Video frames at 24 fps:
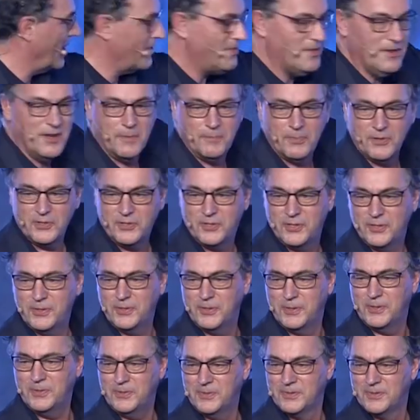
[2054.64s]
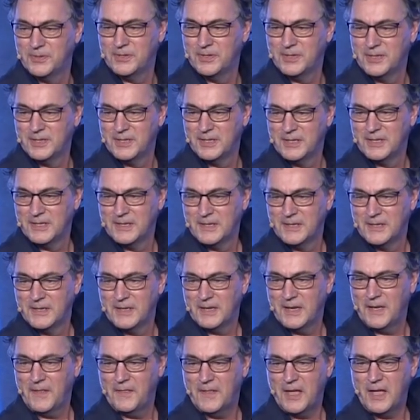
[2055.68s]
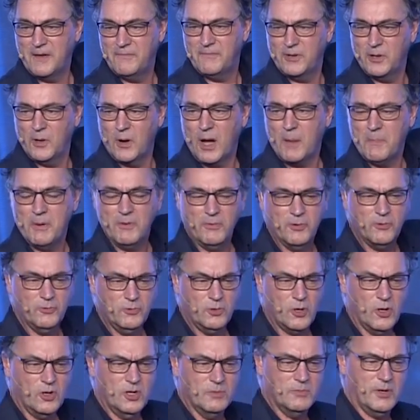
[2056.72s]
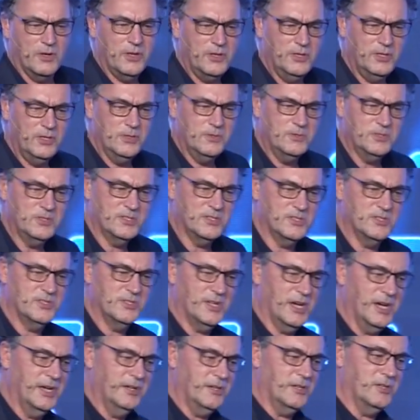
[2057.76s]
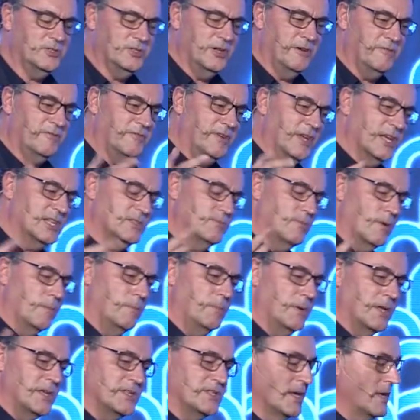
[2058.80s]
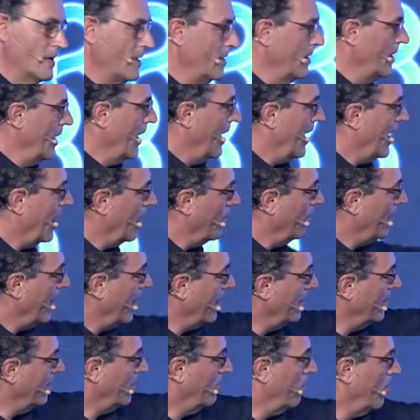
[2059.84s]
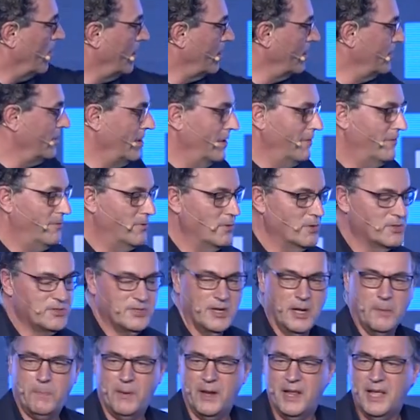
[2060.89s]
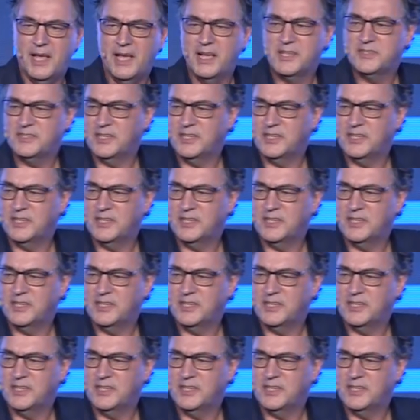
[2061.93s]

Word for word: the number two in that row. I mean, we're talking about a huge societal shift. Next one, please. How inequality, for example, has